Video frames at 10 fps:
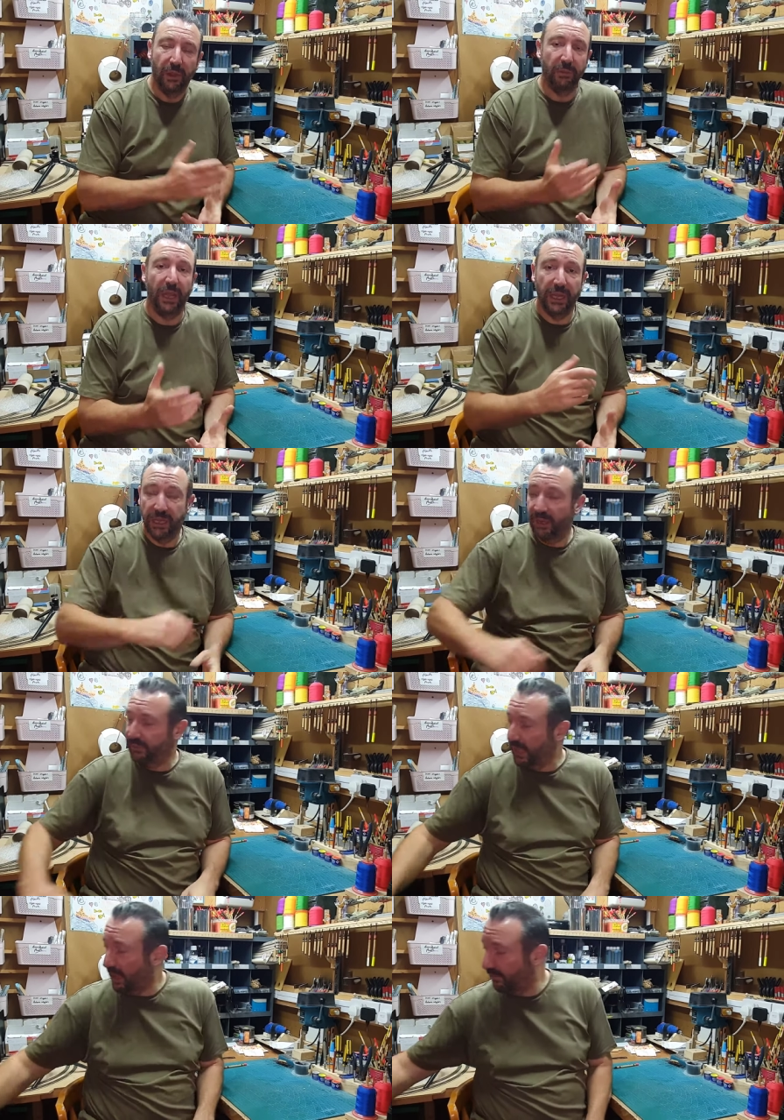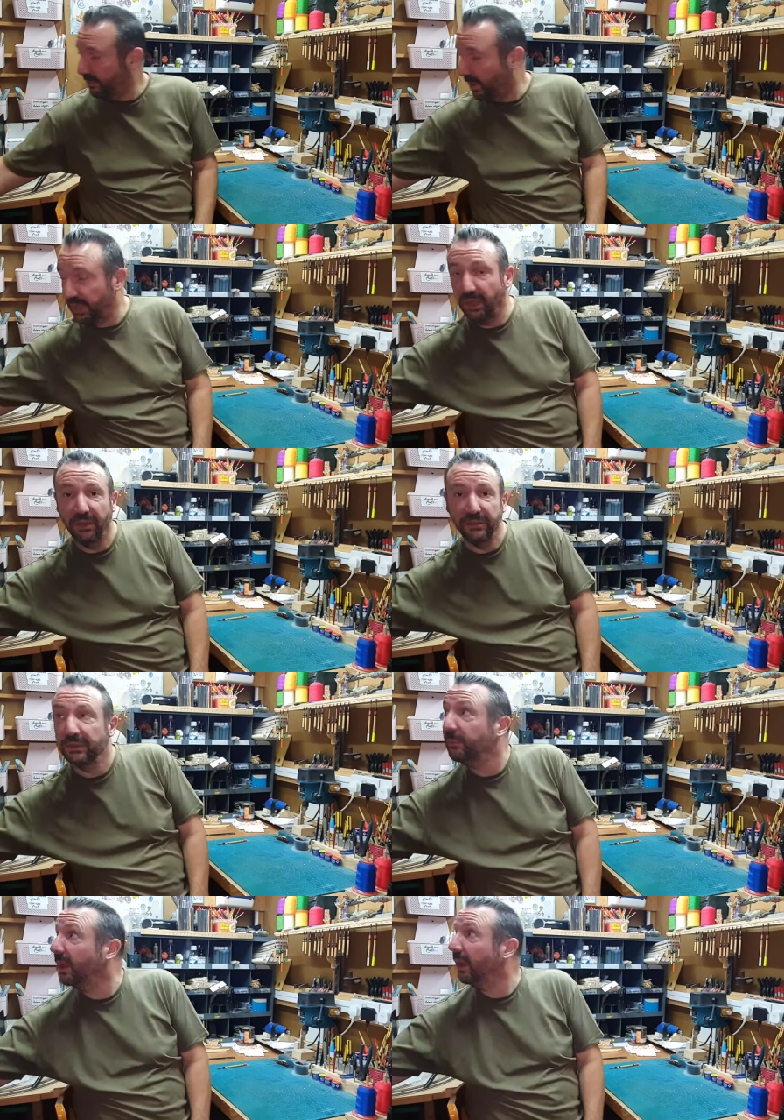Well, I'm lucky enough to have in my
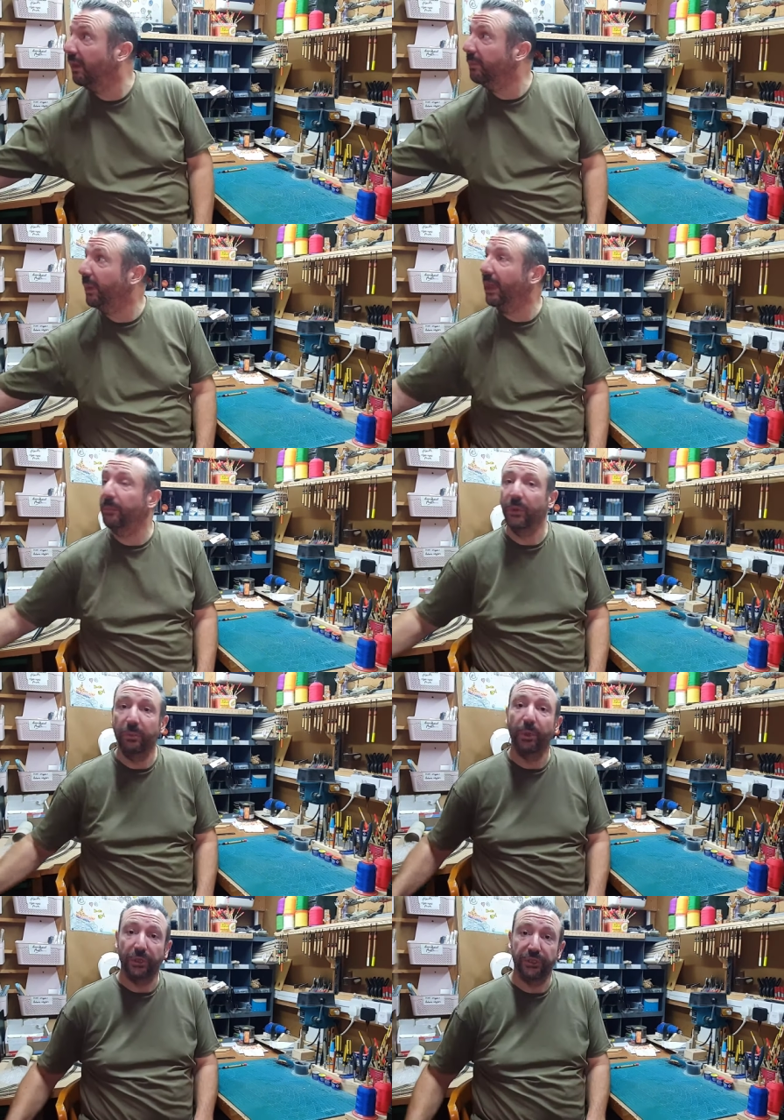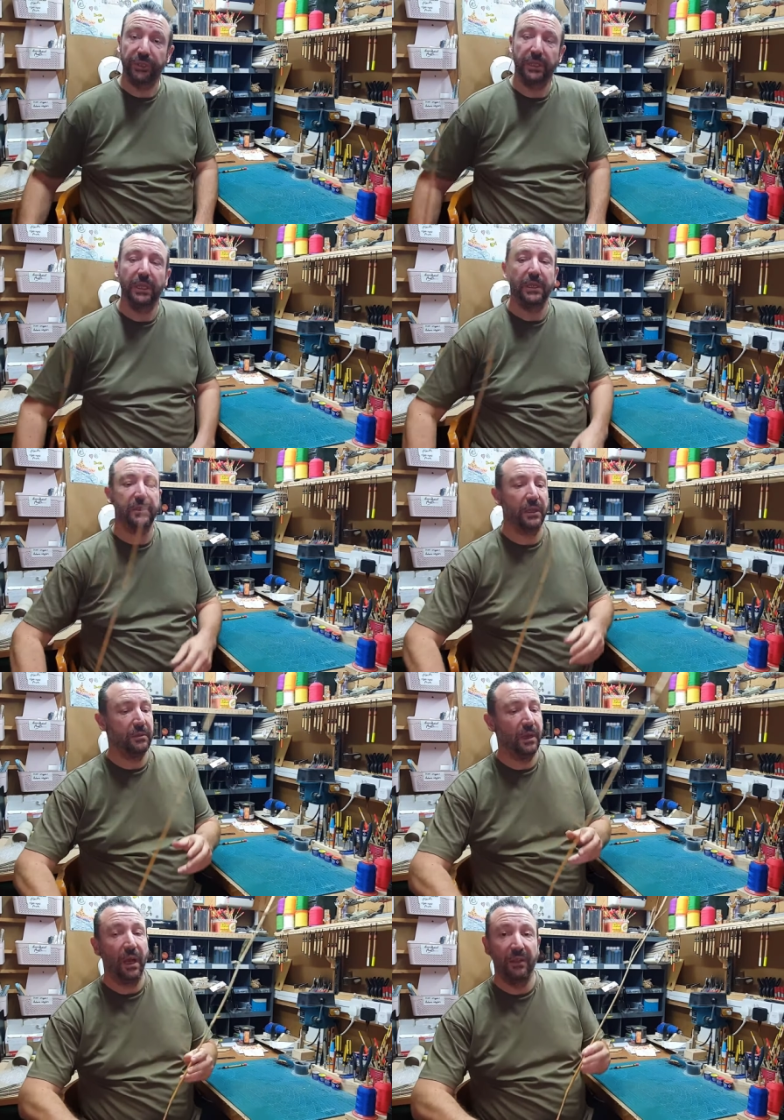garden my own bamboo bush.
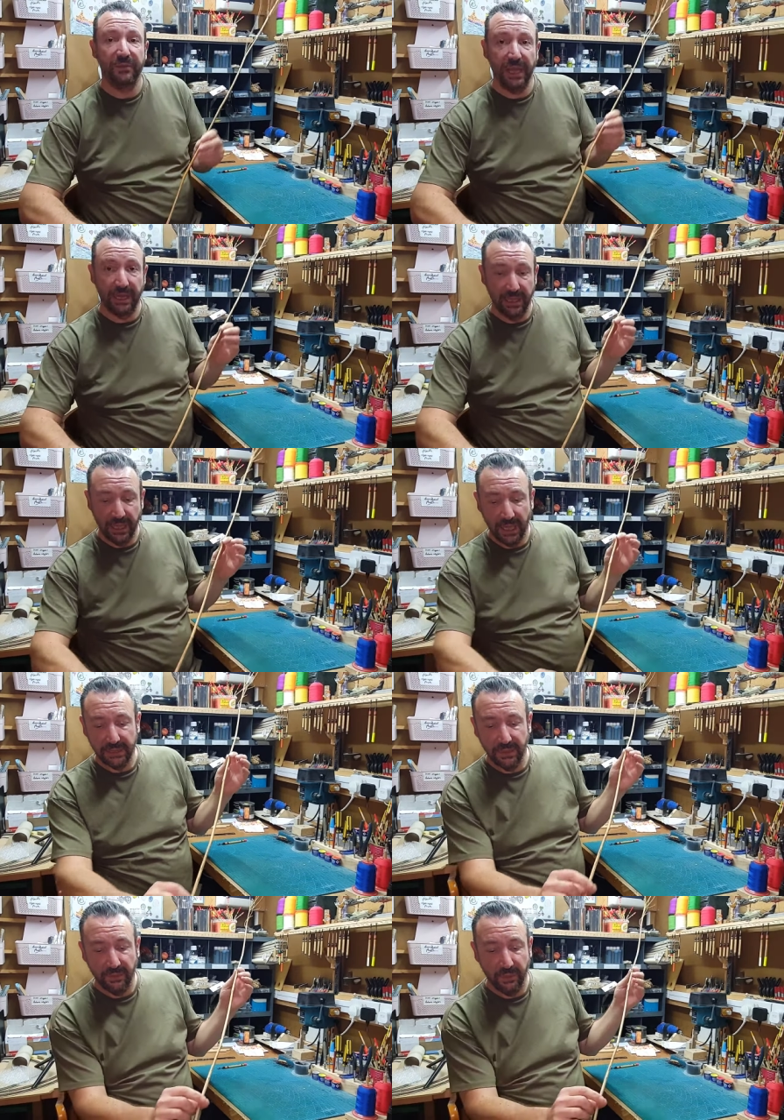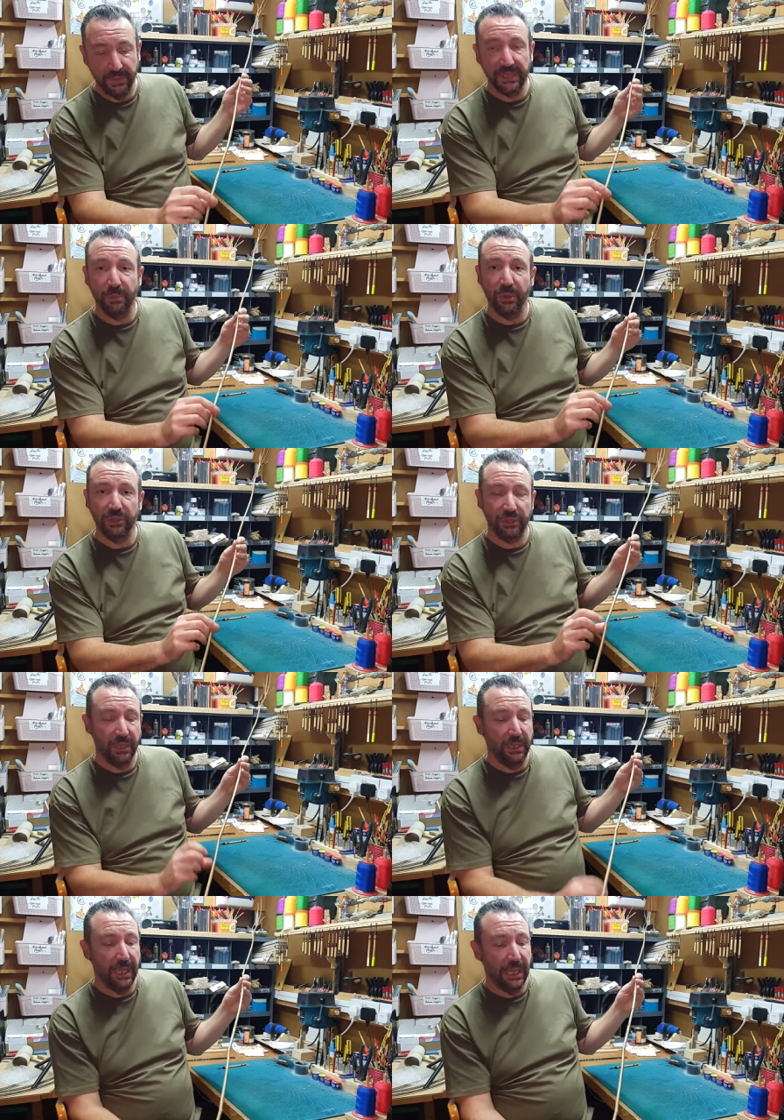So I've taken a cutting from this
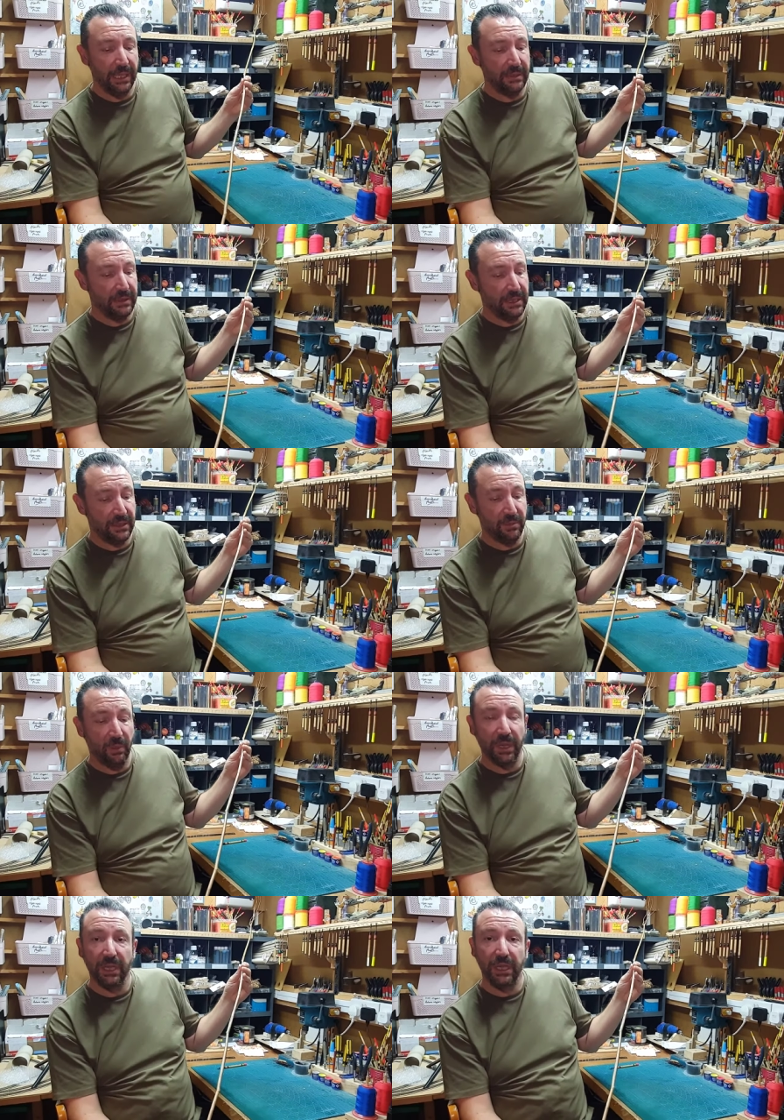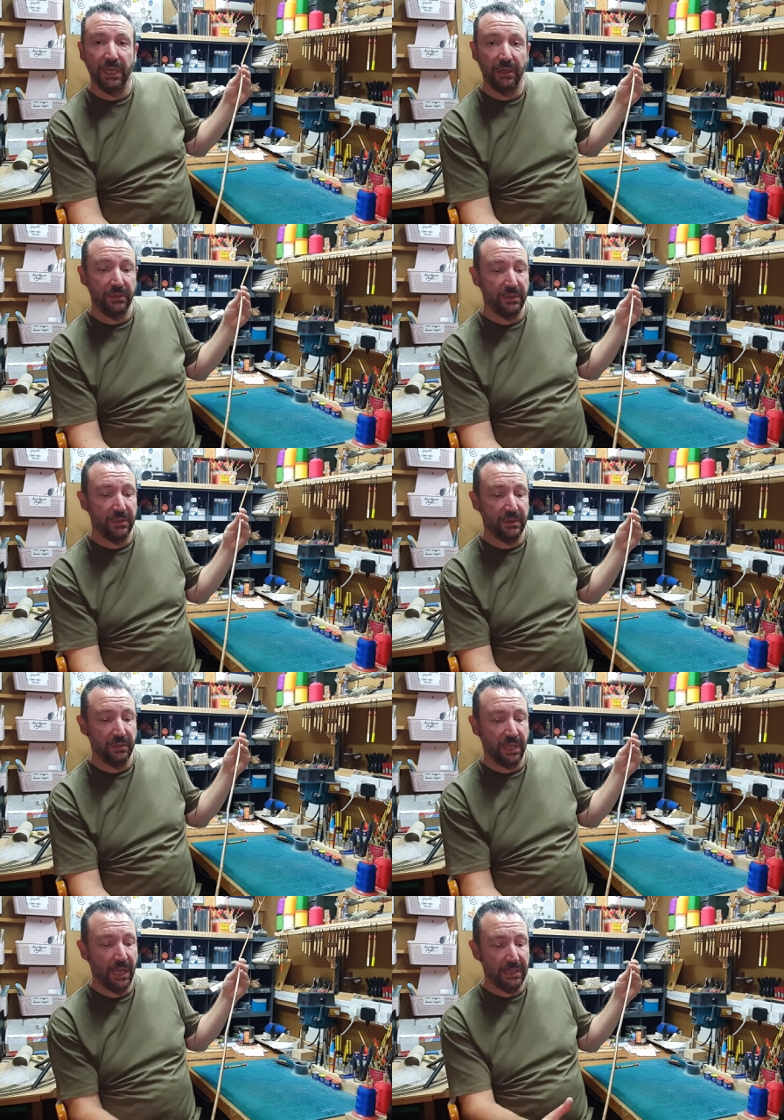bush, and this is what we're going to use
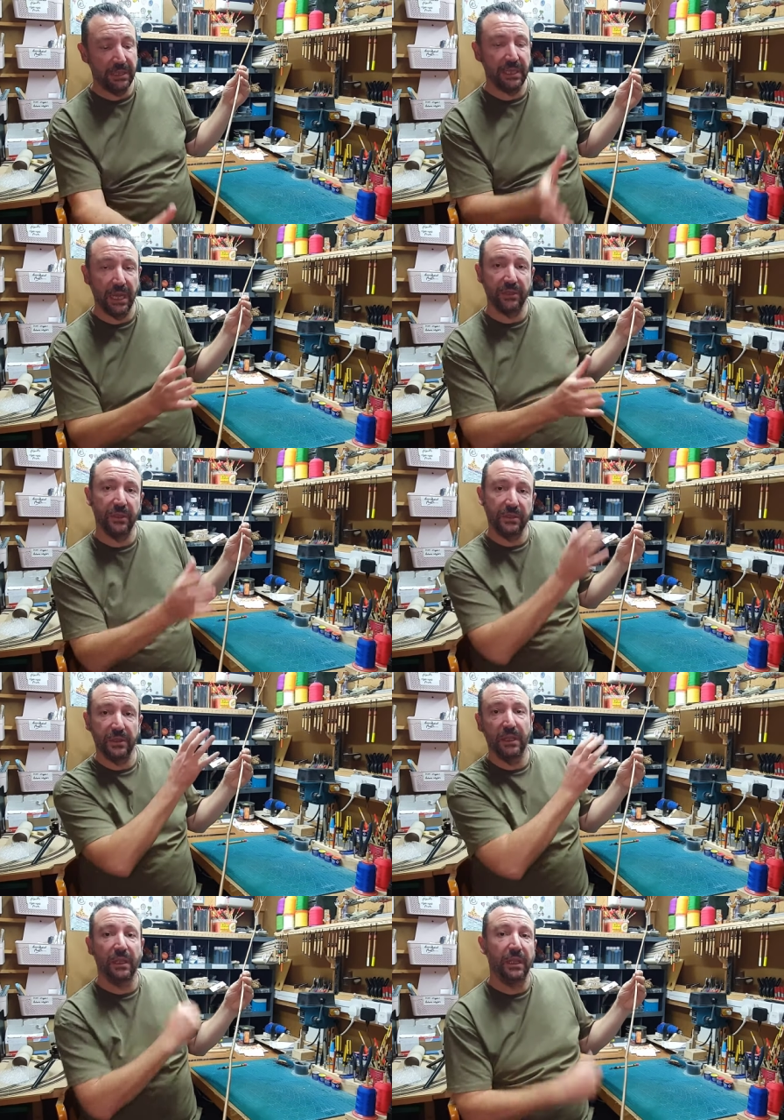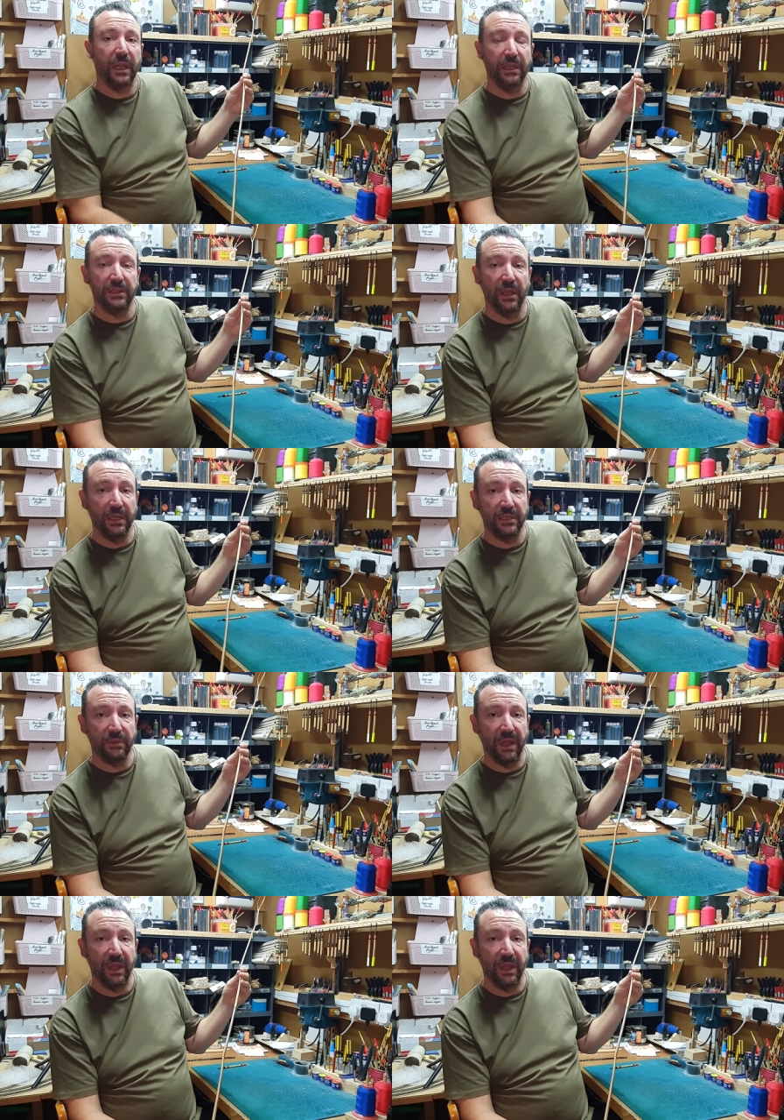to cut into sections and turn